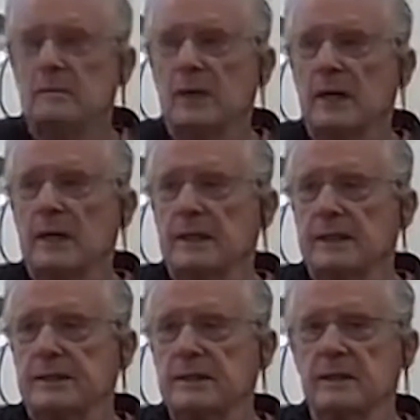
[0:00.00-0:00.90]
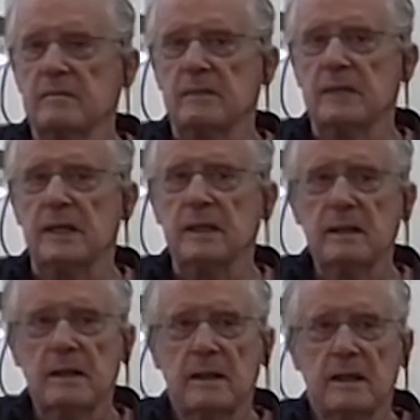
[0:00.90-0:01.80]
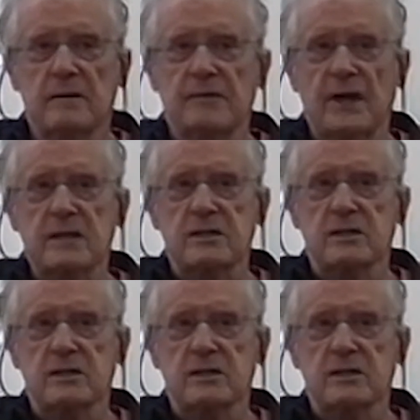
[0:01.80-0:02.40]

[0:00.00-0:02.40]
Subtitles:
but it did give me advance